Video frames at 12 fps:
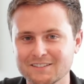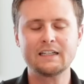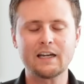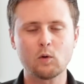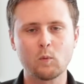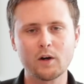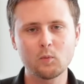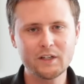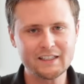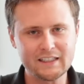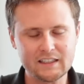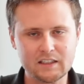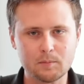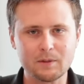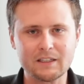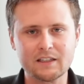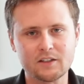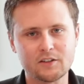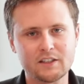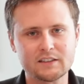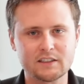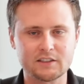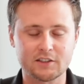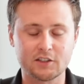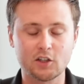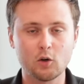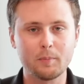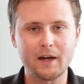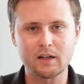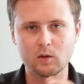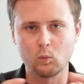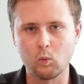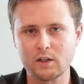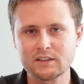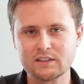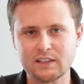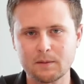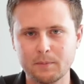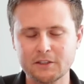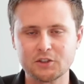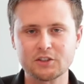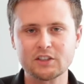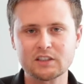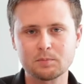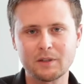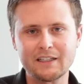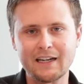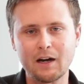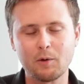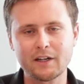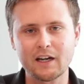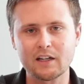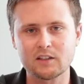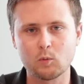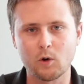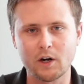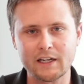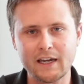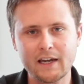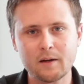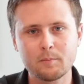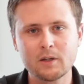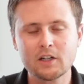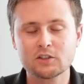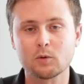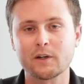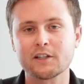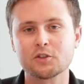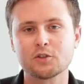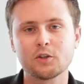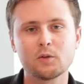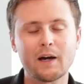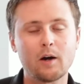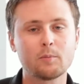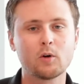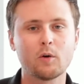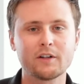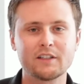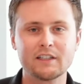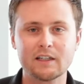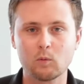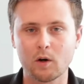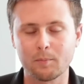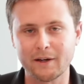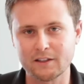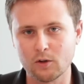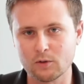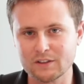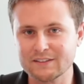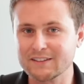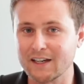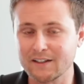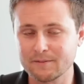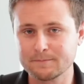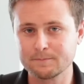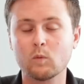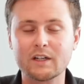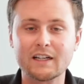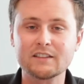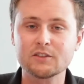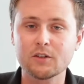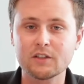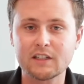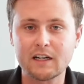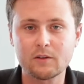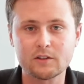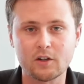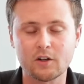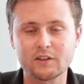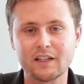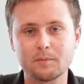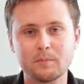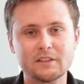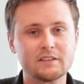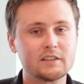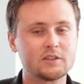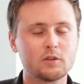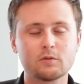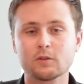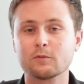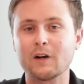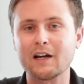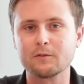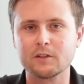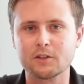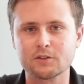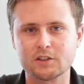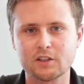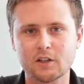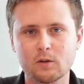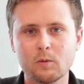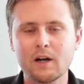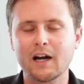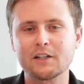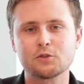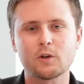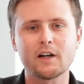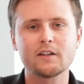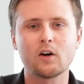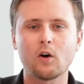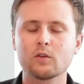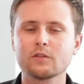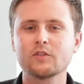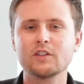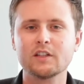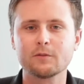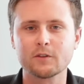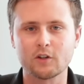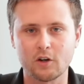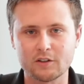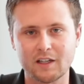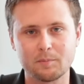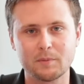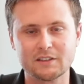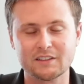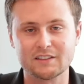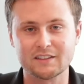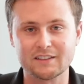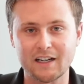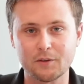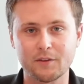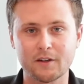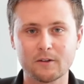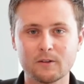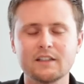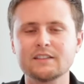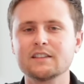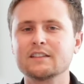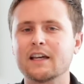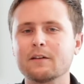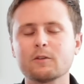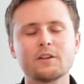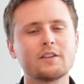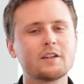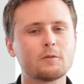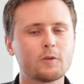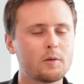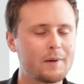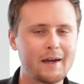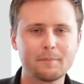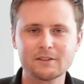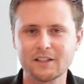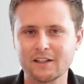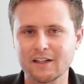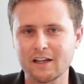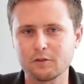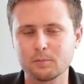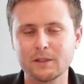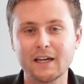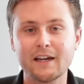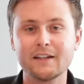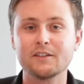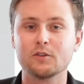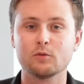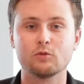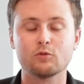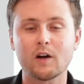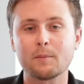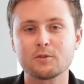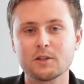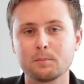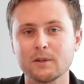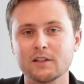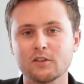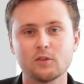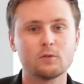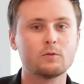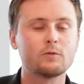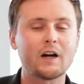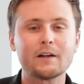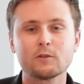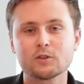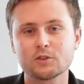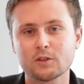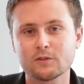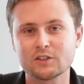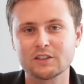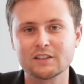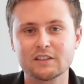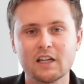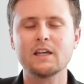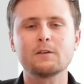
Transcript: Now, where we need to begin on this is to go back one step and just explain how I got to where I am so I can show you how I'm going to get where my goal is set. When I started out an online business over five years ago, I tried all of the different online businesses out there. This is everything from Amazon FBA to dropshipping to Fiverr services.